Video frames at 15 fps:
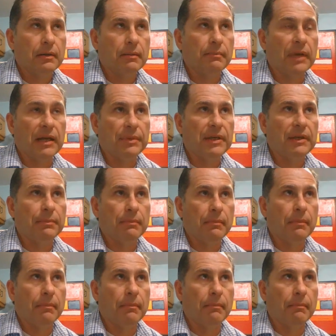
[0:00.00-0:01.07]
maybe
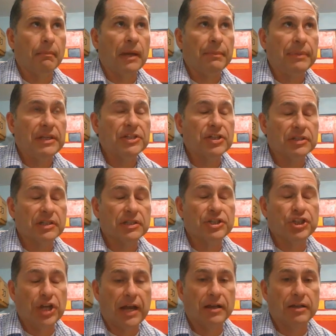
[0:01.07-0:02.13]
just as
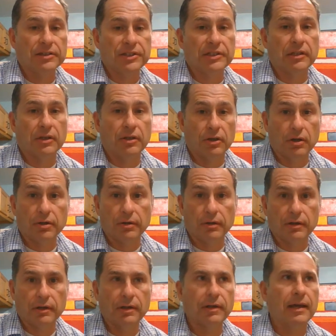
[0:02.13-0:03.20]
challenging to
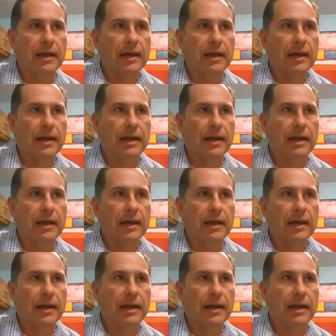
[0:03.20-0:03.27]
learn